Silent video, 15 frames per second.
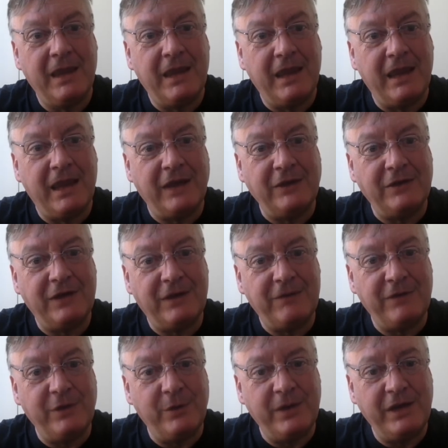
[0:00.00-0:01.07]
And
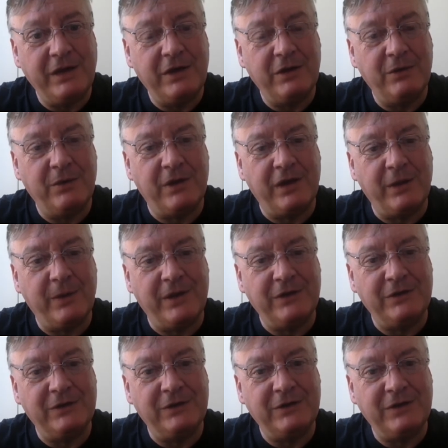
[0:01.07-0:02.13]
every week when I went
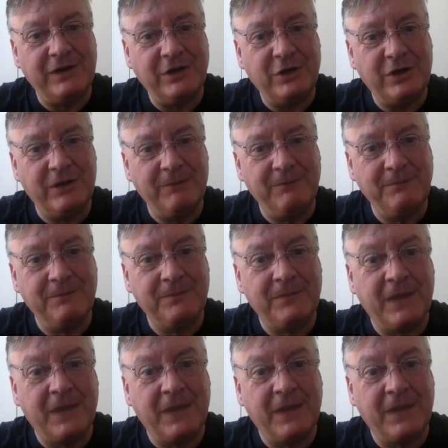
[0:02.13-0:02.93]
to teach him,